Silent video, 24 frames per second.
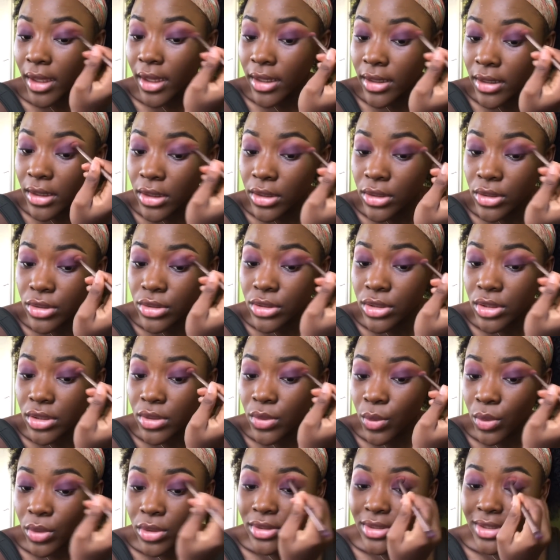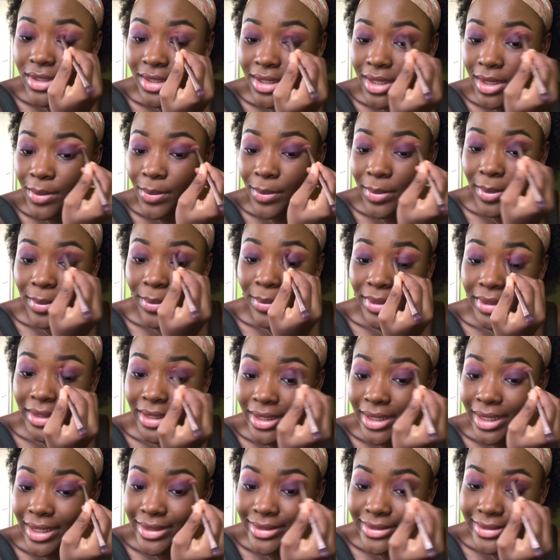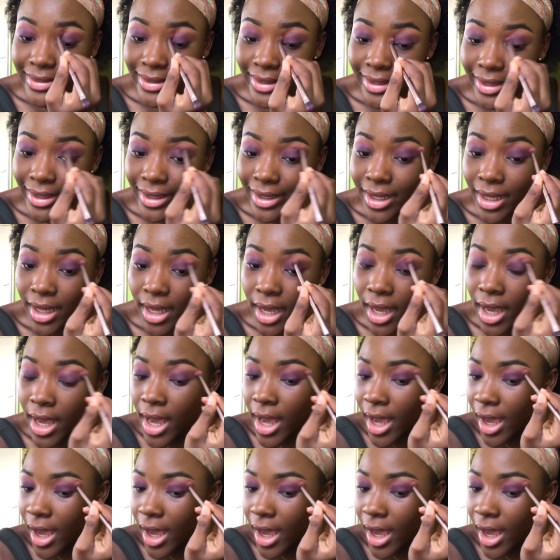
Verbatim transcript: then you just want to keep blending